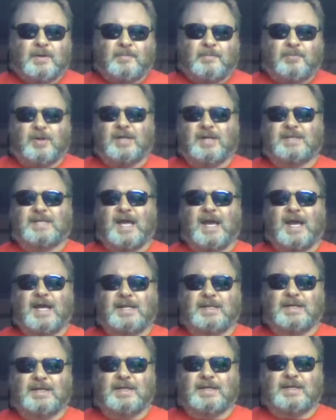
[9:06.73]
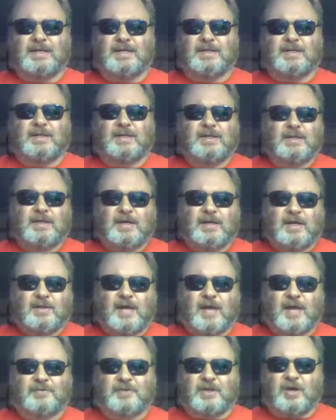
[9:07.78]
Pretending
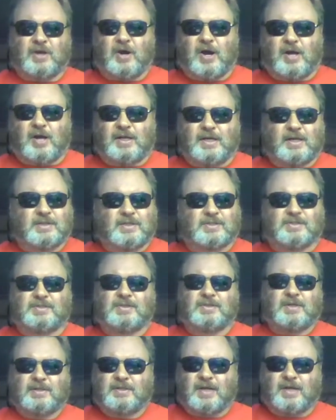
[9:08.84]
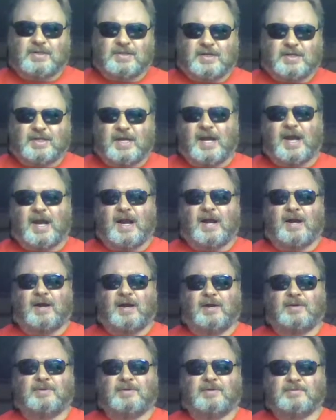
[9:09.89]
that the audience doesn't
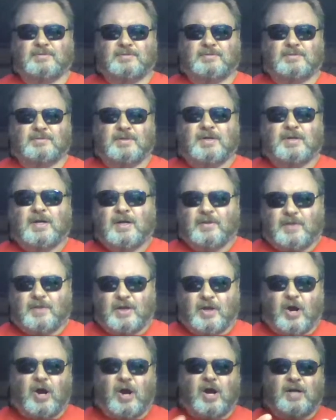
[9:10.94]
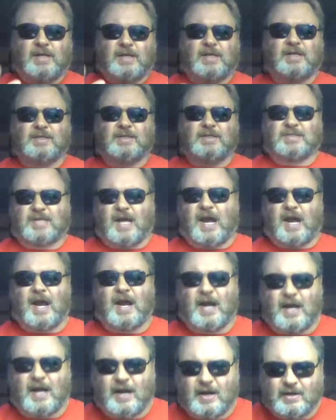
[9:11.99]
care. The audience
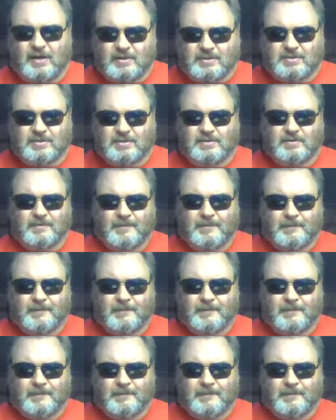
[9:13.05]
cares.